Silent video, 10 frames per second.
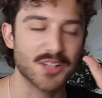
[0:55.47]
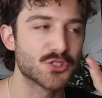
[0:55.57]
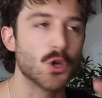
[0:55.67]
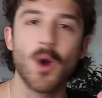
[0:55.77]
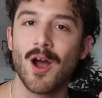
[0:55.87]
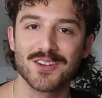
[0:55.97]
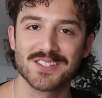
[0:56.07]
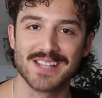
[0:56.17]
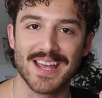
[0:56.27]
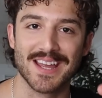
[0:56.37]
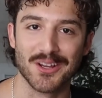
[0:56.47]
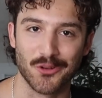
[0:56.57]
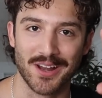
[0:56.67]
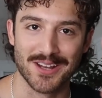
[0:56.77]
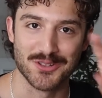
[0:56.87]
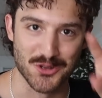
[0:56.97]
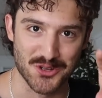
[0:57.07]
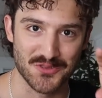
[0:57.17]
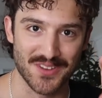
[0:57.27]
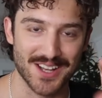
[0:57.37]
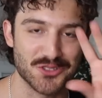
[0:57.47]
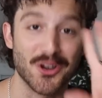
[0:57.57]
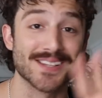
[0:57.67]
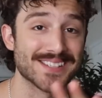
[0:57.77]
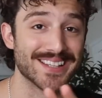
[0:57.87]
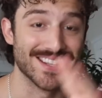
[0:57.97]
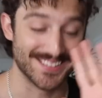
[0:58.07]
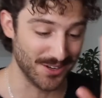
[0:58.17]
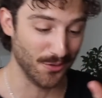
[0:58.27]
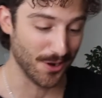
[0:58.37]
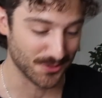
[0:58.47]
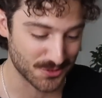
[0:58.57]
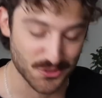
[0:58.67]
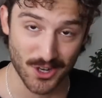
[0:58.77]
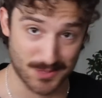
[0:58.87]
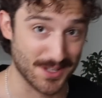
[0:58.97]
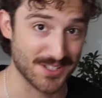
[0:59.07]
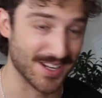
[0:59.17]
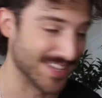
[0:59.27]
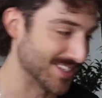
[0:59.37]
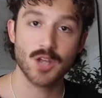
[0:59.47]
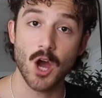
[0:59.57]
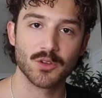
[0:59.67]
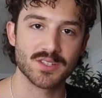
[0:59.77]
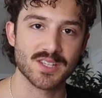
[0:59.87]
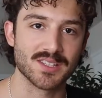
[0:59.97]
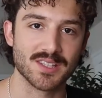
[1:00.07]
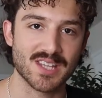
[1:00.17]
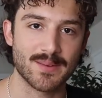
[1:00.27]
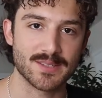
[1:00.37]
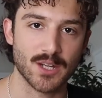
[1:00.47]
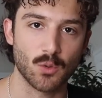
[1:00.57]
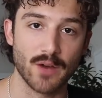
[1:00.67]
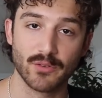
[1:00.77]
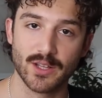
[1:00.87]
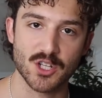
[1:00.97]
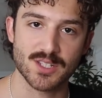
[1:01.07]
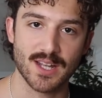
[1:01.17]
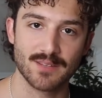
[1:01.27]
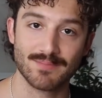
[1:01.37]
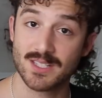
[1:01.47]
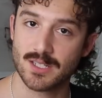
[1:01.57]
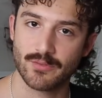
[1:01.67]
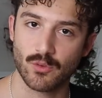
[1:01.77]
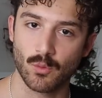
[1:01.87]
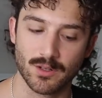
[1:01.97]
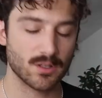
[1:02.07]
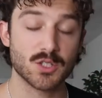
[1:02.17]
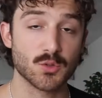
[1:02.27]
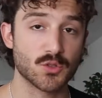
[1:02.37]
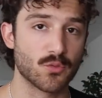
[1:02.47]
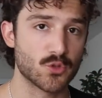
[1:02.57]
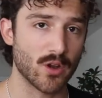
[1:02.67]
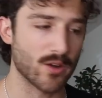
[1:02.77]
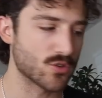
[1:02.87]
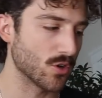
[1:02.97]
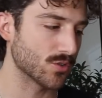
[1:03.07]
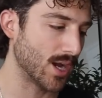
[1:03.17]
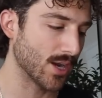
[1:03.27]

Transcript: It's so hard to say ingredients, nutrition facts. Try to say that in a row. Trust me, it's not easy. No, this isn't the same exact waffle I just ate. It's a different one. This one's from Trader Joe's.